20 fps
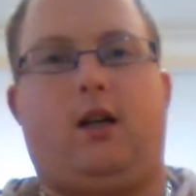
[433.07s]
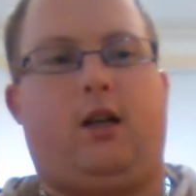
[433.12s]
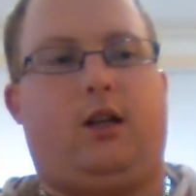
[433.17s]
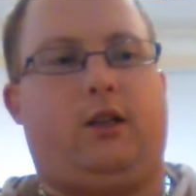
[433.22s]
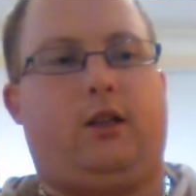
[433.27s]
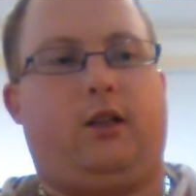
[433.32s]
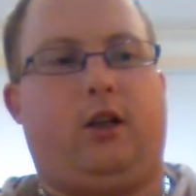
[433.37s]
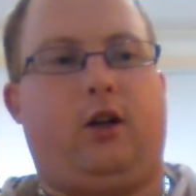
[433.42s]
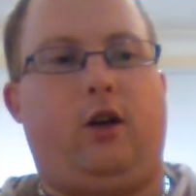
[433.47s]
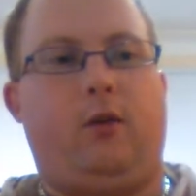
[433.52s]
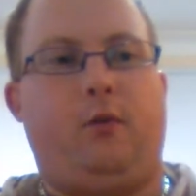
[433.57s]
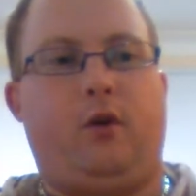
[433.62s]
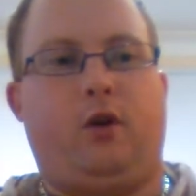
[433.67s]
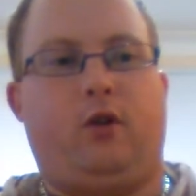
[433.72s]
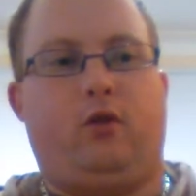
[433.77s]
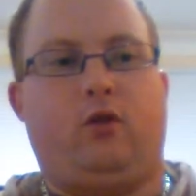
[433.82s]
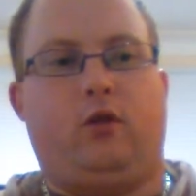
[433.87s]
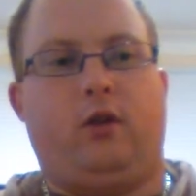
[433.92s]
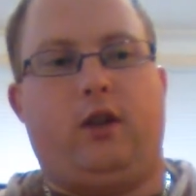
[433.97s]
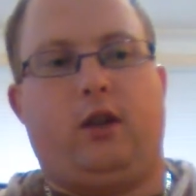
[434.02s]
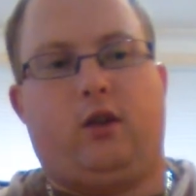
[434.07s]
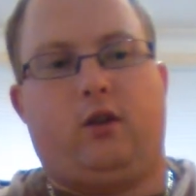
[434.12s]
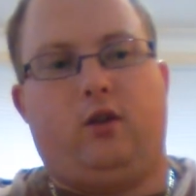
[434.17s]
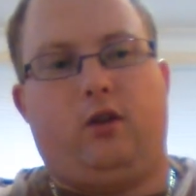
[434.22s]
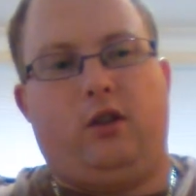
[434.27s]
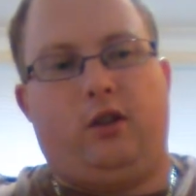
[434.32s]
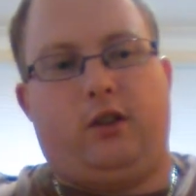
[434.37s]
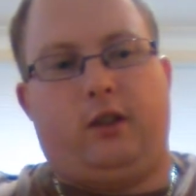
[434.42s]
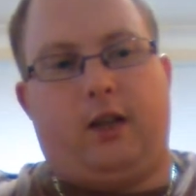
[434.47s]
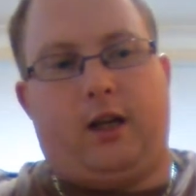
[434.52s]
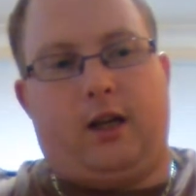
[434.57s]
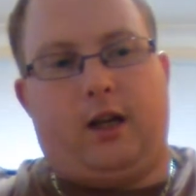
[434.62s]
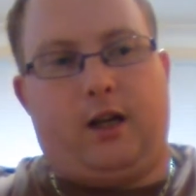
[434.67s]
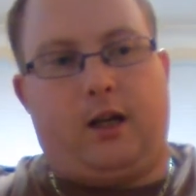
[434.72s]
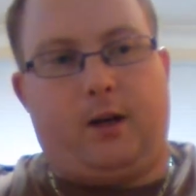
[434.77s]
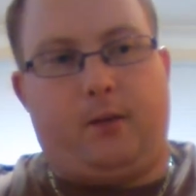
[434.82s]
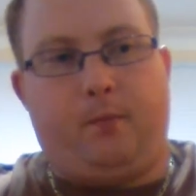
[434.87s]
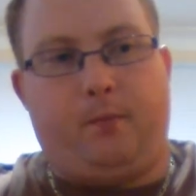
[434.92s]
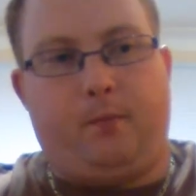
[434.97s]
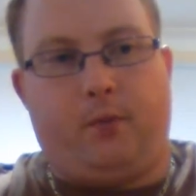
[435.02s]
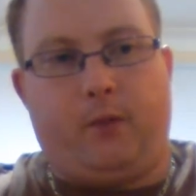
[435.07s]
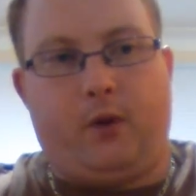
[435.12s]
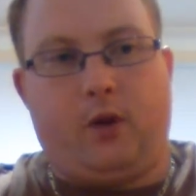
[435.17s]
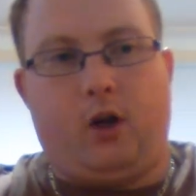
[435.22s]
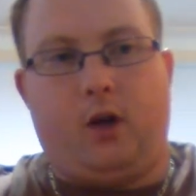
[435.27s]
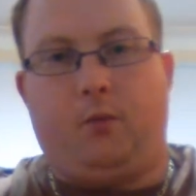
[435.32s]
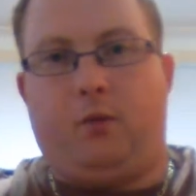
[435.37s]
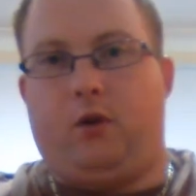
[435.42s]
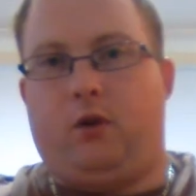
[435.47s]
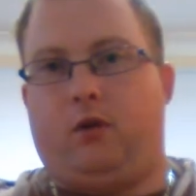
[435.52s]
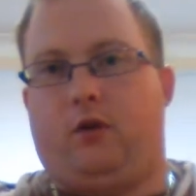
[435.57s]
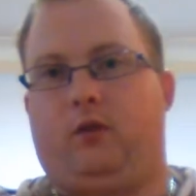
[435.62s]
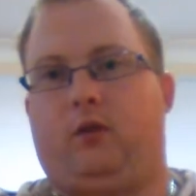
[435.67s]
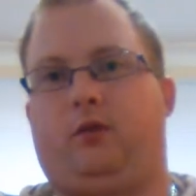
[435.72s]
So I hope you enjoyed that, guys. I hope I